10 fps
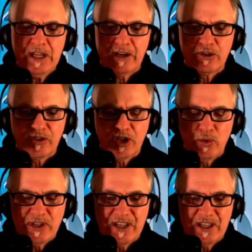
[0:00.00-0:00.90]
I don't think
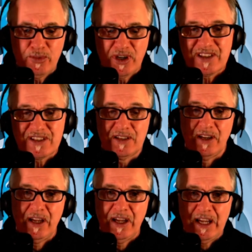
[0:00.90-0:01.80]
we did. But it's
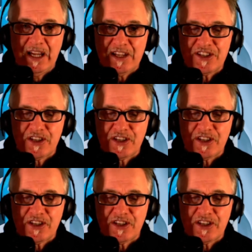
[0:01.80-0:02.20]
an